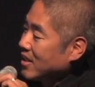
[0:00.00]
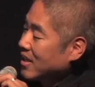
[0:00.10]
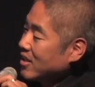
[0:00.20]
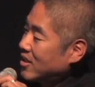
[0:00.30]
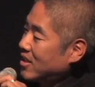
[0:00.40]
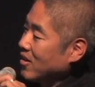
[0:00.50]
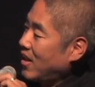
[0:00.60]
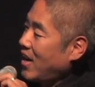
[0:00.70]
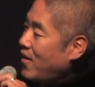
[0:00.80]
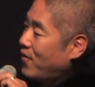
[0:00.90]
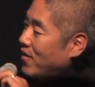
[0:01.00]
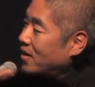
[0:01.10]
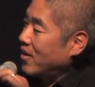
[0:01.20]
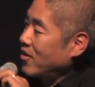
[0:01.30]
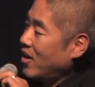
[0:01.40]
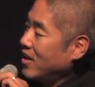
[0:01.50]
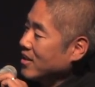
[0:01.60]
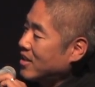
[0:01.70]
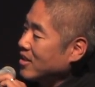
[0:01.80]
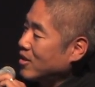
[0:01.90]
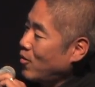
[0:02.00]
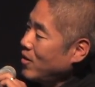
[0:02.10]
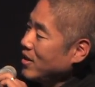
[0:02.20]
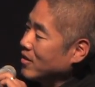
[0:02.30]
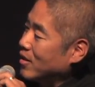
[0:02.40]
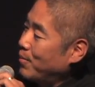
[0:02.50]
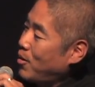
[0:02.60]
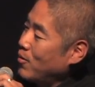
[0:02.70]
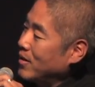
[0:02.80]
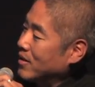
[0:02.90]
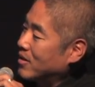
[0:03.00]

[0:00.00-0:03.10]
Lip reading: can still have a non-custodial component.